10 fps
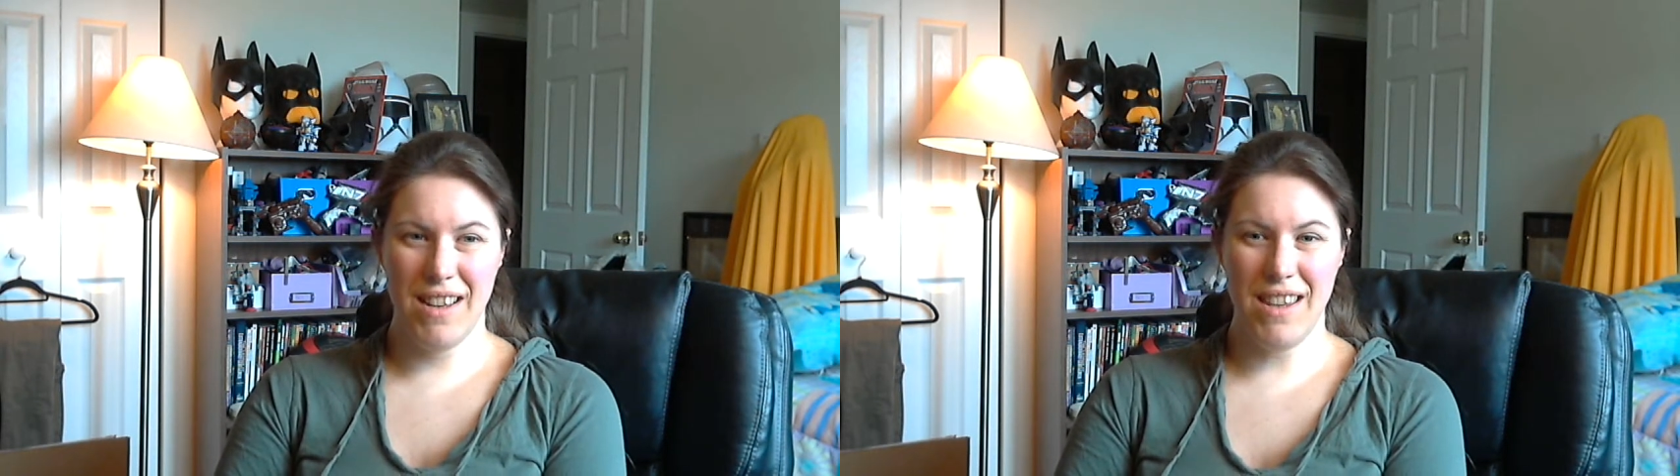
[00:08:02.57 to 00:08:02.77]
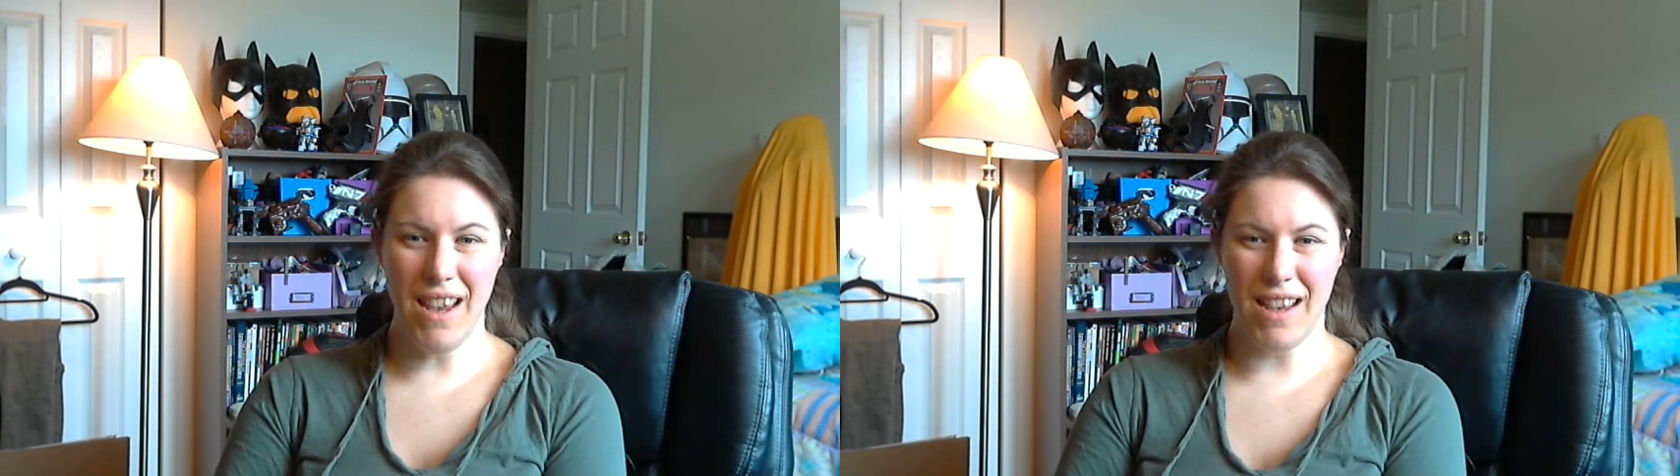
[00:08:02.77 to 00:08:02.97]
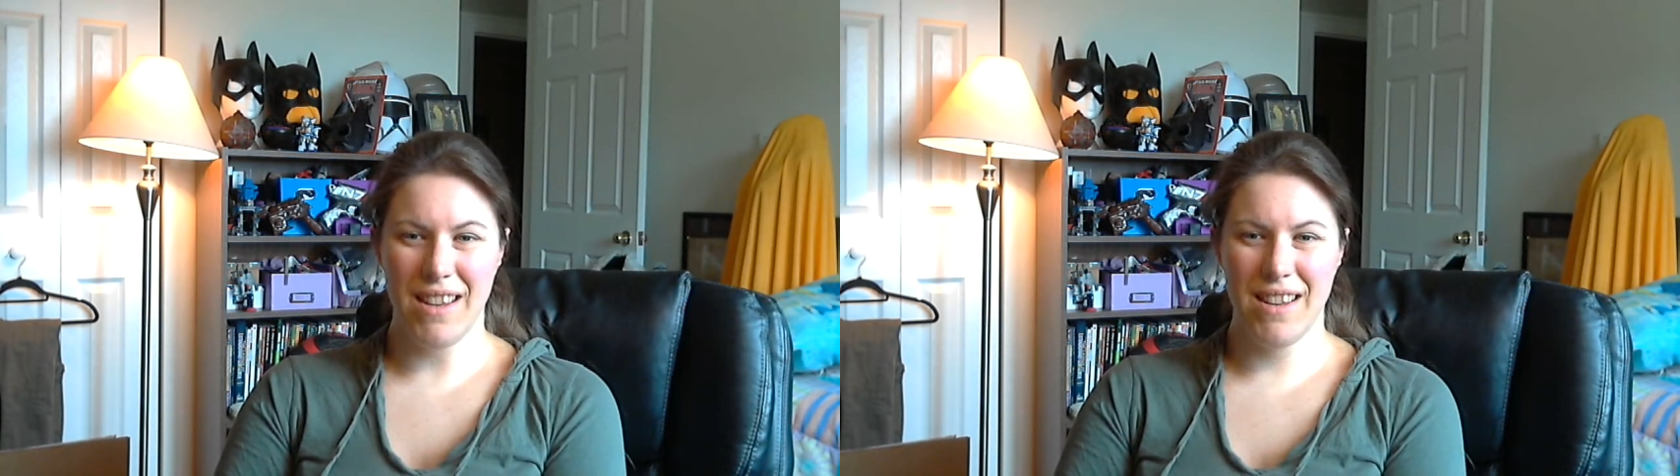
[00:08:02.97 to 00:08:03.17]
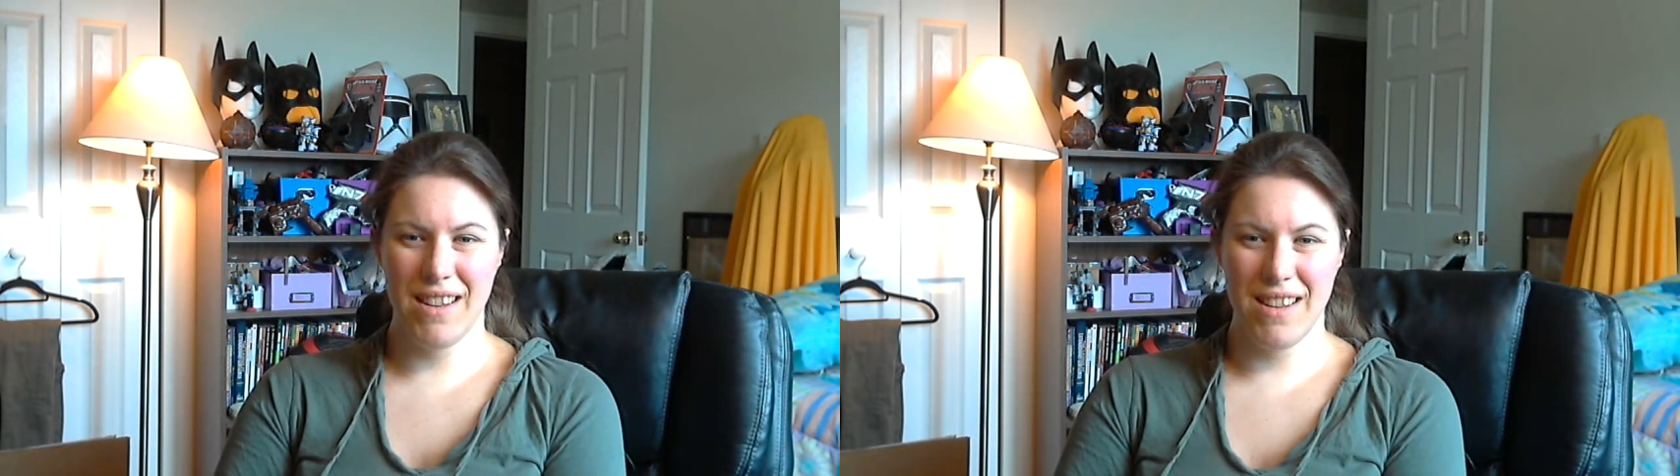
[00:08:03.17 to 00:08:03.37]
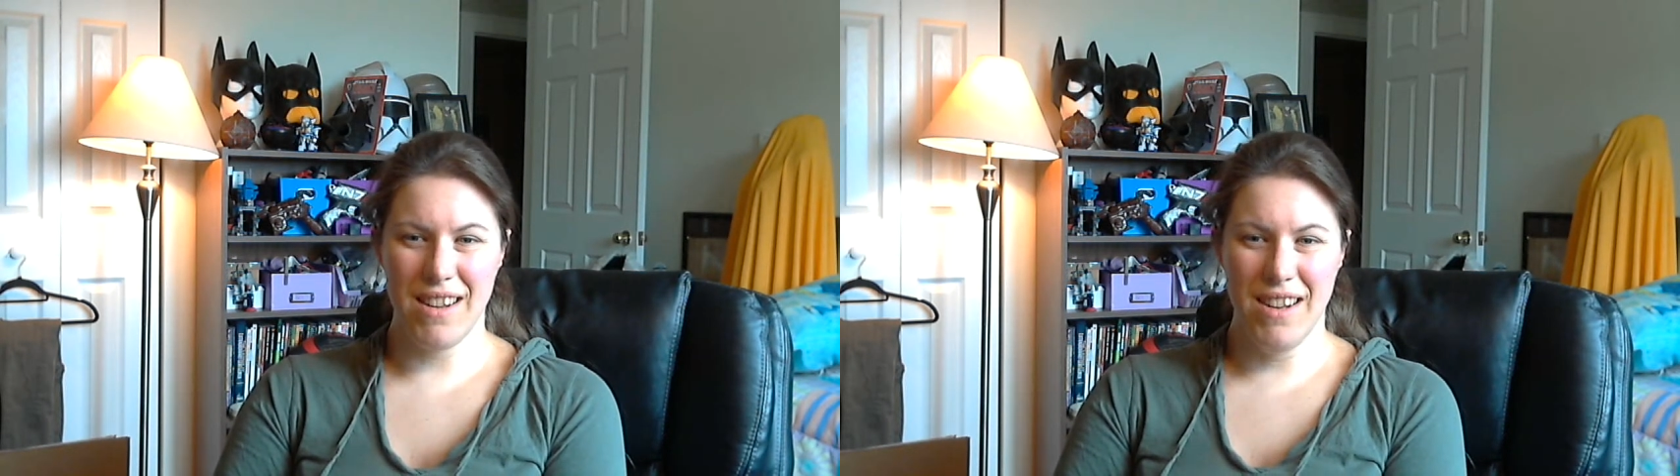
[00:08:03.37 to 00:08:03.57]
Yeah.
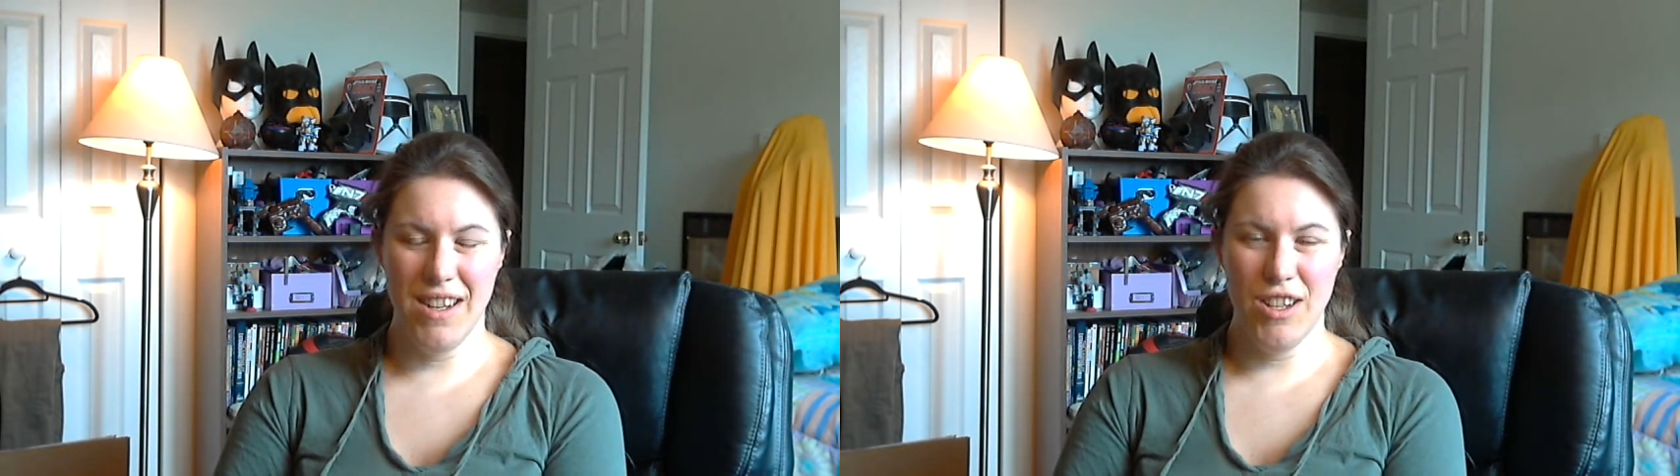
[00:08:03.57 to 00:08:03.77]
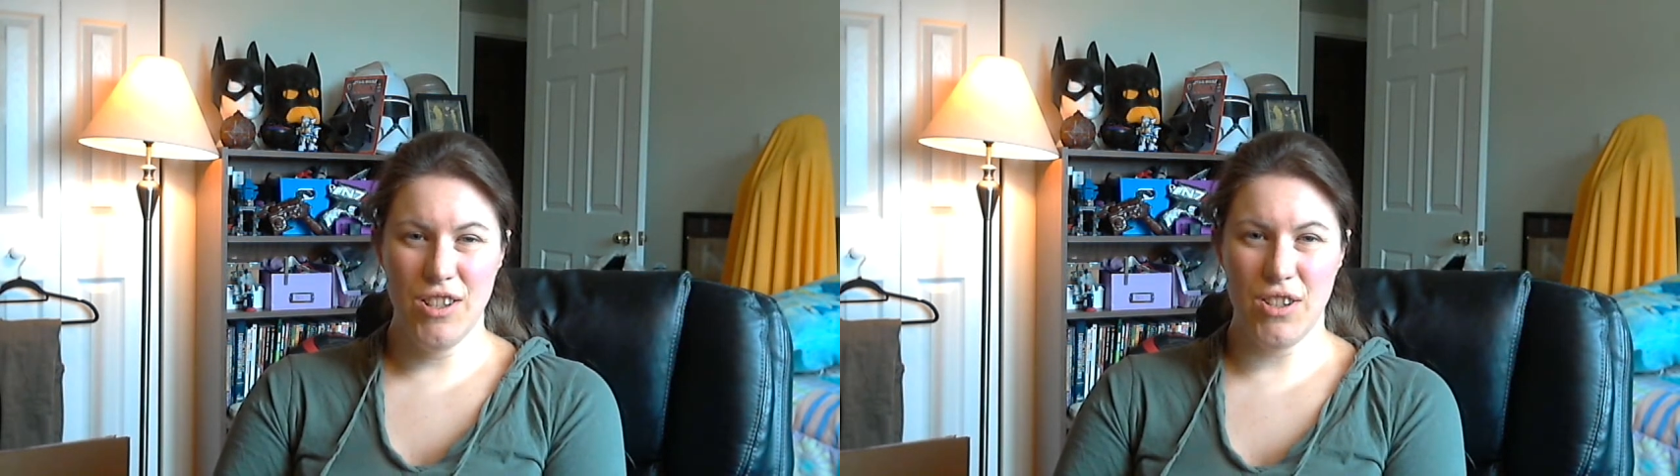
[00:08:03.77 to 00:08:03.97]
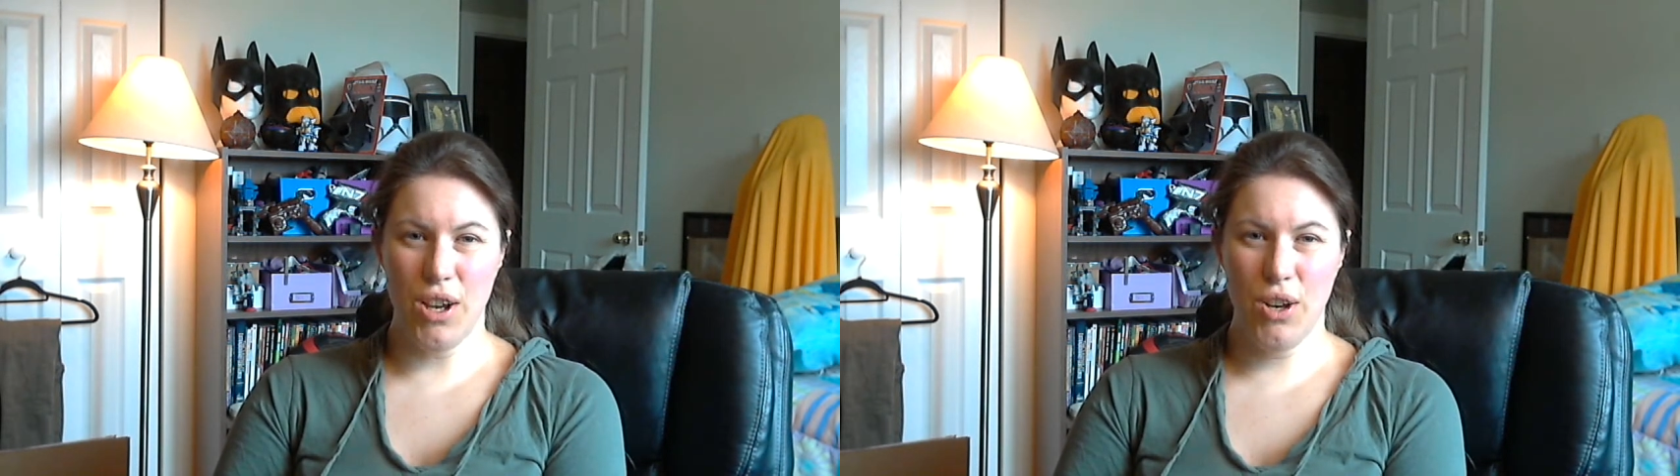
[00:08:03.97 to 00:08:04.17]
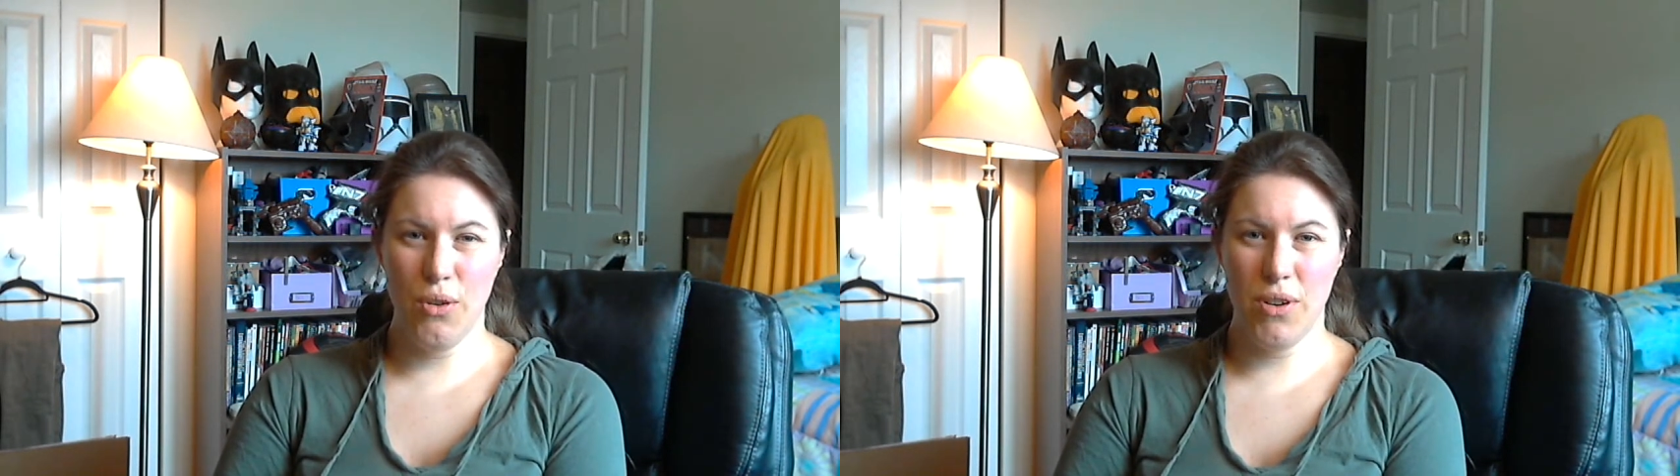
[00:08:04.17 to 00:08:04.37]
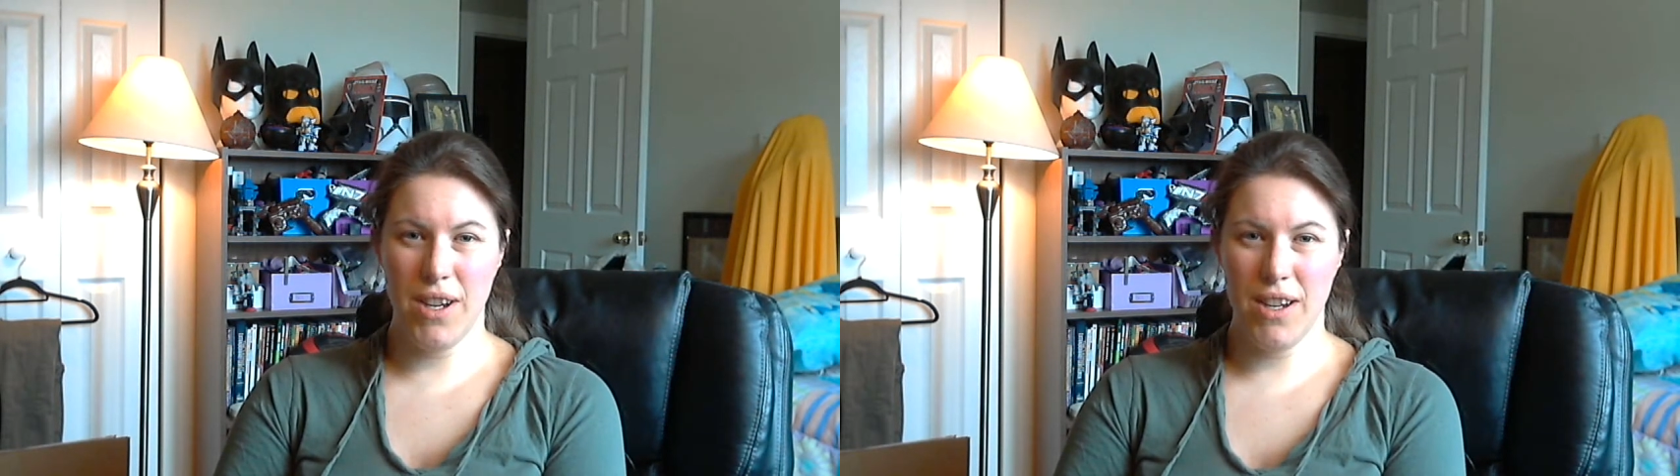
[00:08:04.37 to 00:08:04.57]

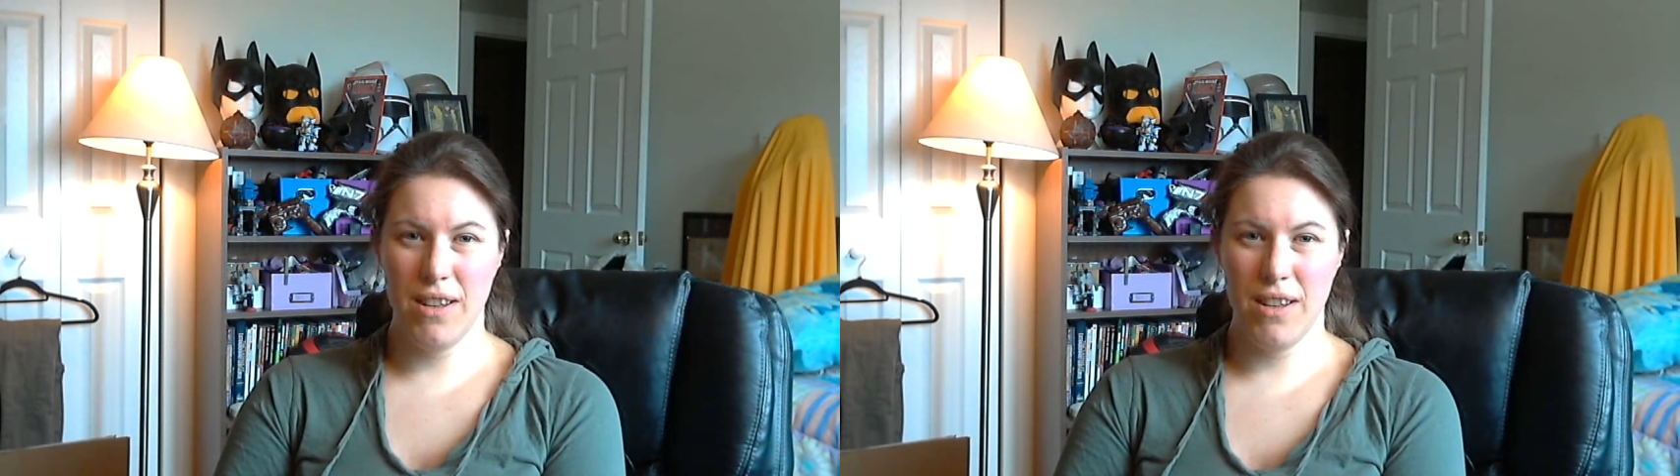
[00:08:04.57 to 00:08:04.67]
So,